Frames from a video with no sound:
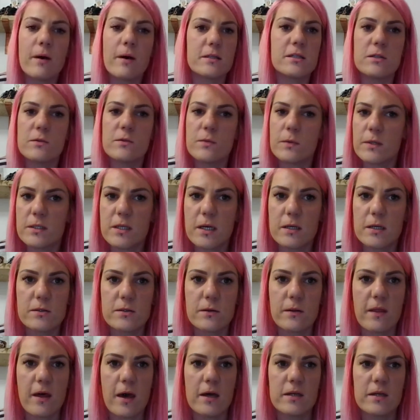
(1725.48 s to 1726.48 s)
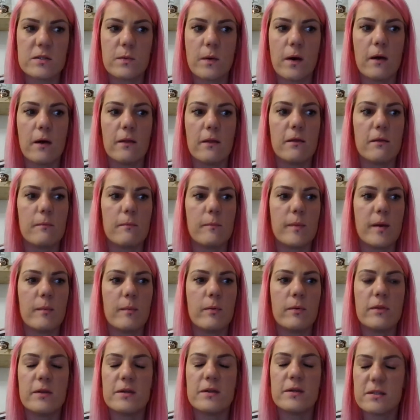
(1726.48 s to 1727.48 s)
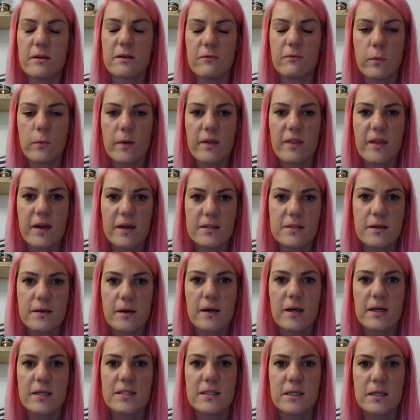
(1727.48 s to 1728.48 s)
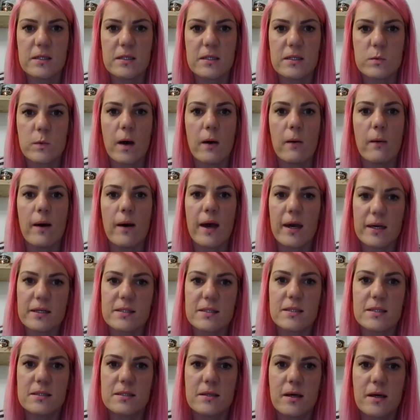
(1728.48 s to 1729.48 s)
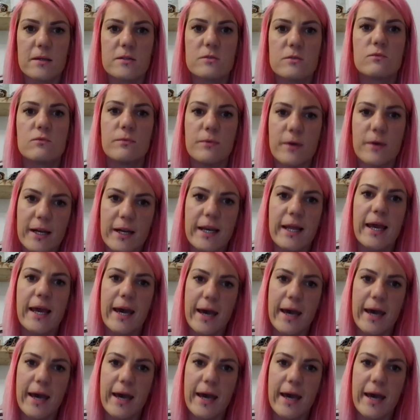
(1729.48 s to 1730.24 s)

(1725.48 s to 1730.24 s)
I just want to touch on that as well, that people that suffer with anxiety as well, exercise really